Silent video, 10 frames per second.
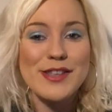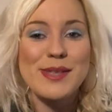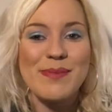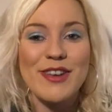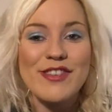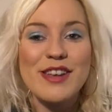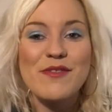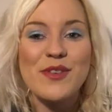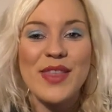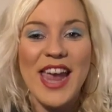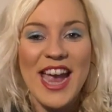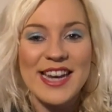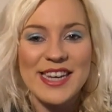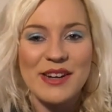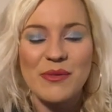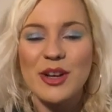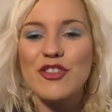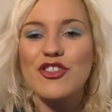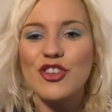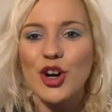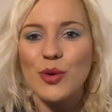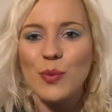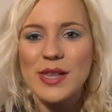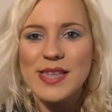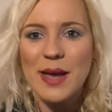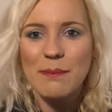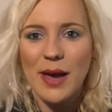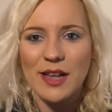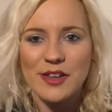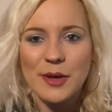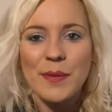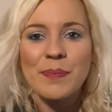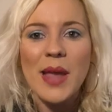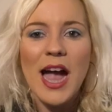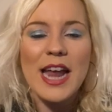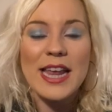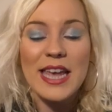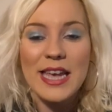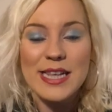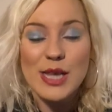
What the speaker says: especially for the ending when Shawn wins that belt and he's